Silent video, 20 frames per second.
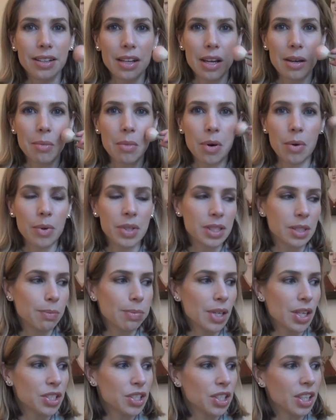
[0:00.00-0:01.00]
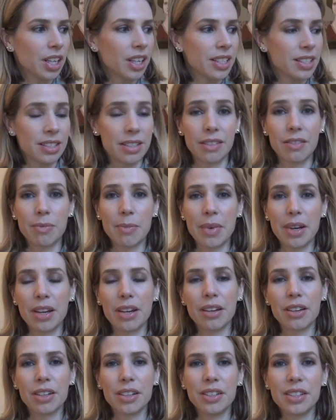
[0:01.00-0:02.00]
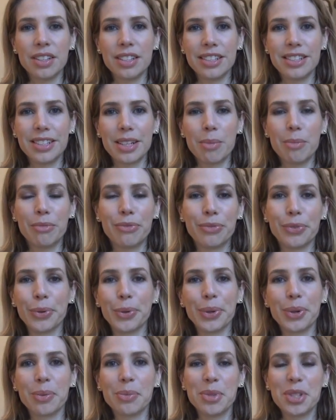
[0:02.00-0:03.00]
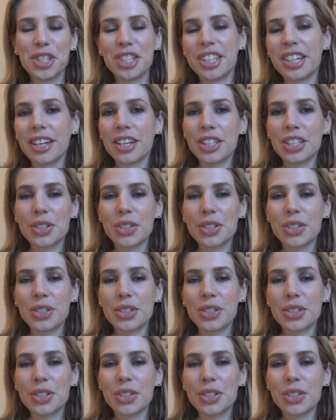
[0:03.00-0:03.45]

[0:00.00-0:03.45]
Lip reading: I'm always blushing because of my dumb foreigner mistake.